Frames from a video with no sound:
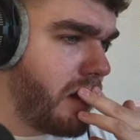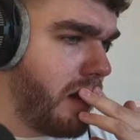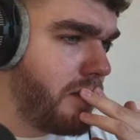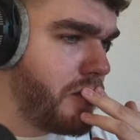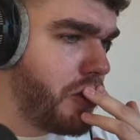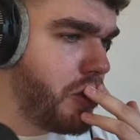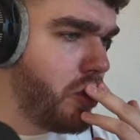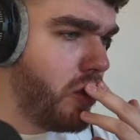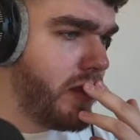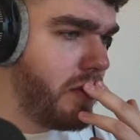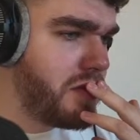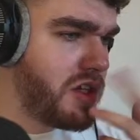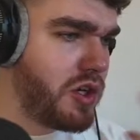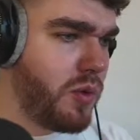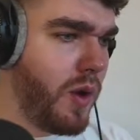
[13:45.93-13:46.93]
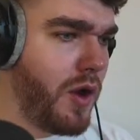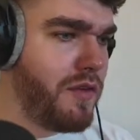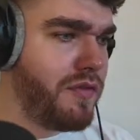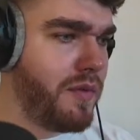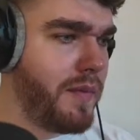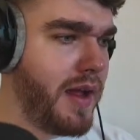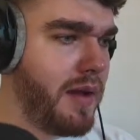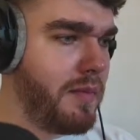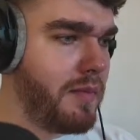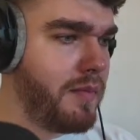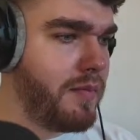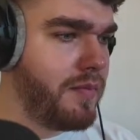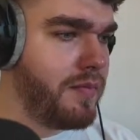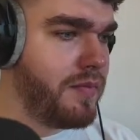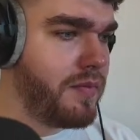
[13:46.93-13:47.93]
sure there was a quote from
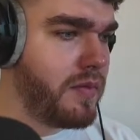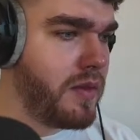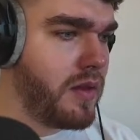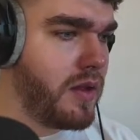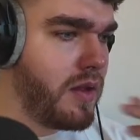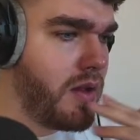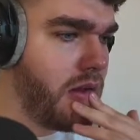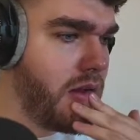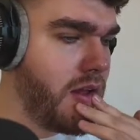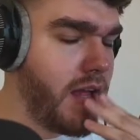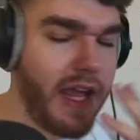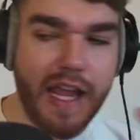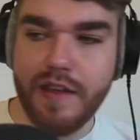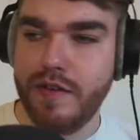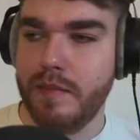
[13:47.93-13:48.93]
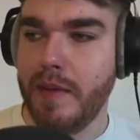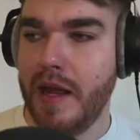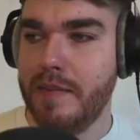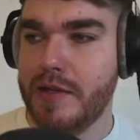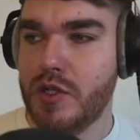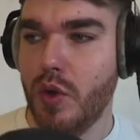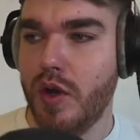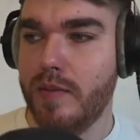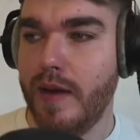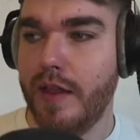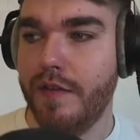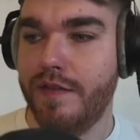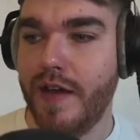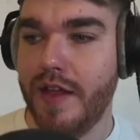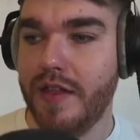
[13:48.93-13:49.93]
him, even maybe talking about
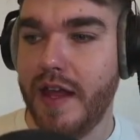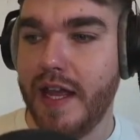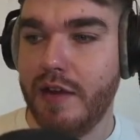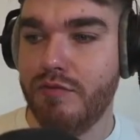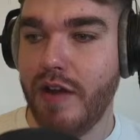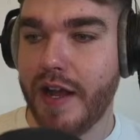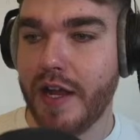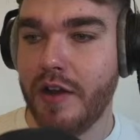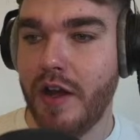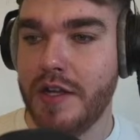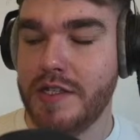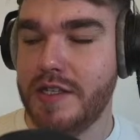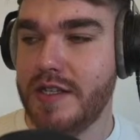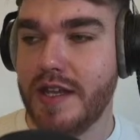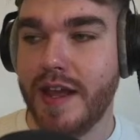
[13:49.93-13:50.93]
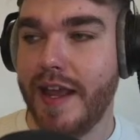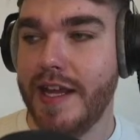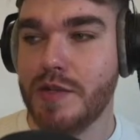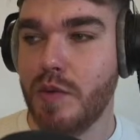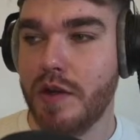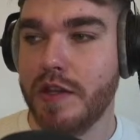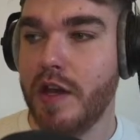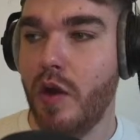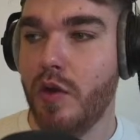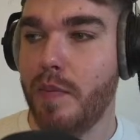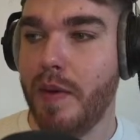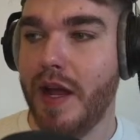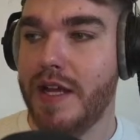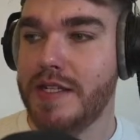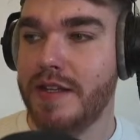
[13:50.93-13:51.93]
the fact that he recognises that he's one of the older
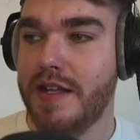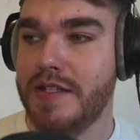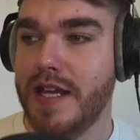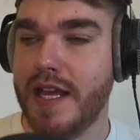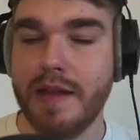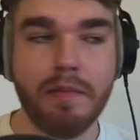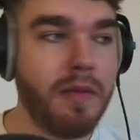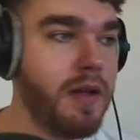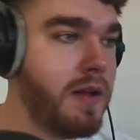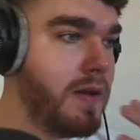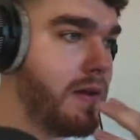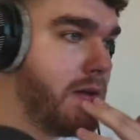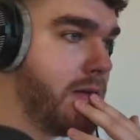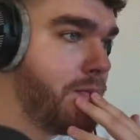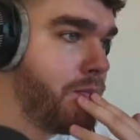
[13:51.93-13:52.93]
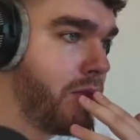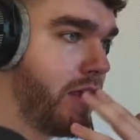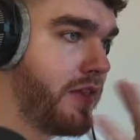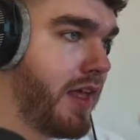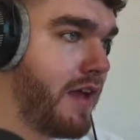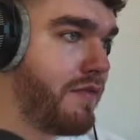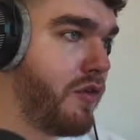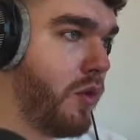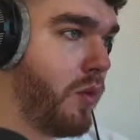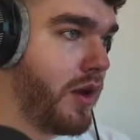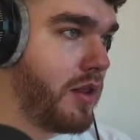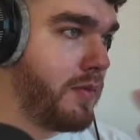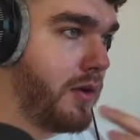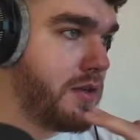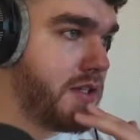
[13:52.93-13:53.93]
players in the team, and therefore one
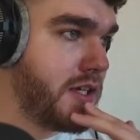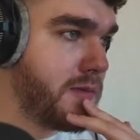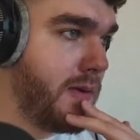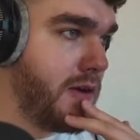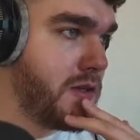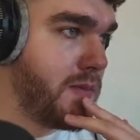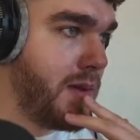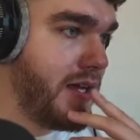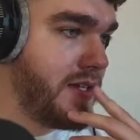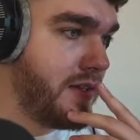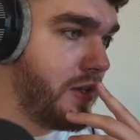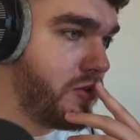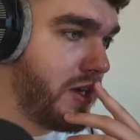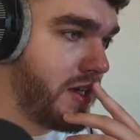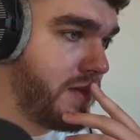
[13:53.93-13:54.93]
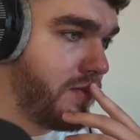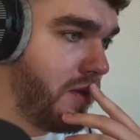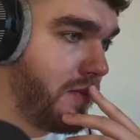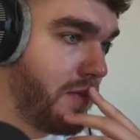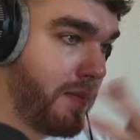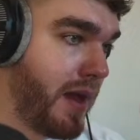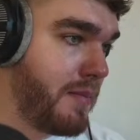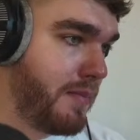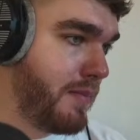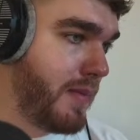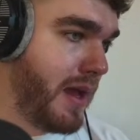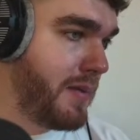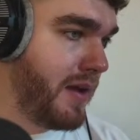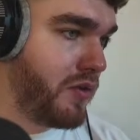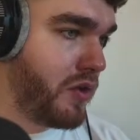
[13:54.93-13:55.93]
of the most experienced players in the dressing room. But
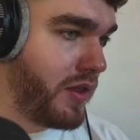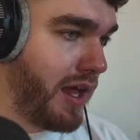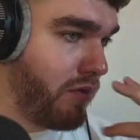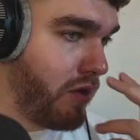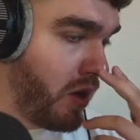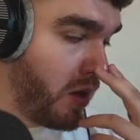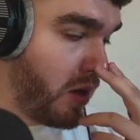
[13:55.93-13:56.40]
maybe I've got that wrong.